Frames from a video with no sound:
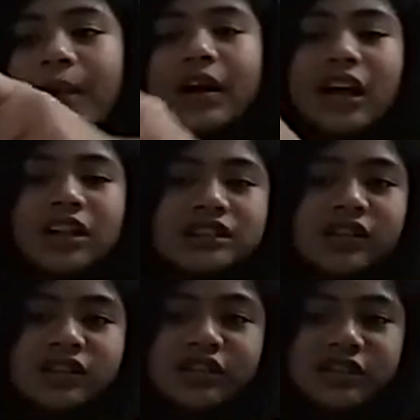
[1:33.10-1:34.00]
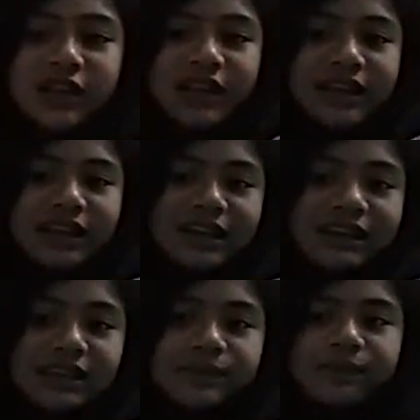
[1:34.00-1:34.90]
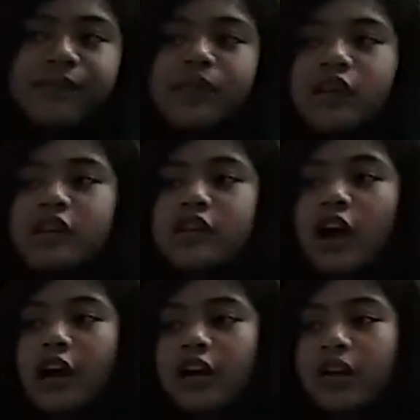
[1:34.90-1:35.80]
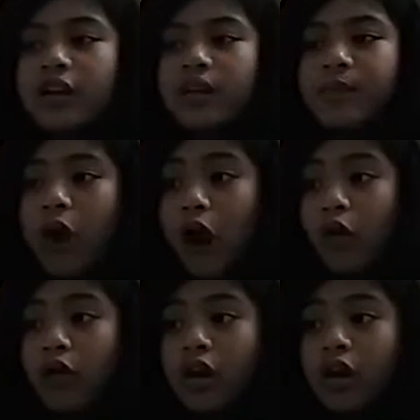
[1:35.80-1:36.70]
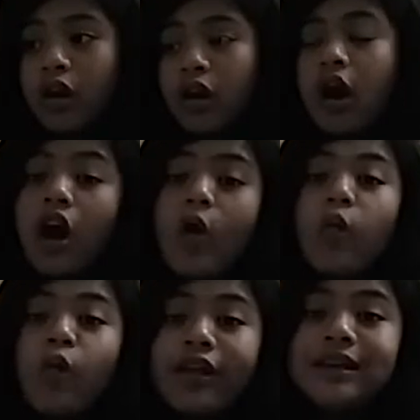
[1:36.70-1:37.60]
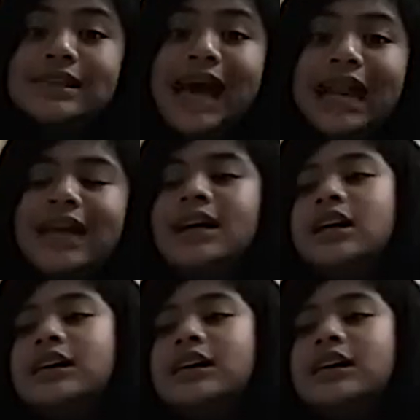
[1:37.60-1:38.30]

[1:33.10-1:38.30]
My color is gonna turn out like this, dark brown. Really excited.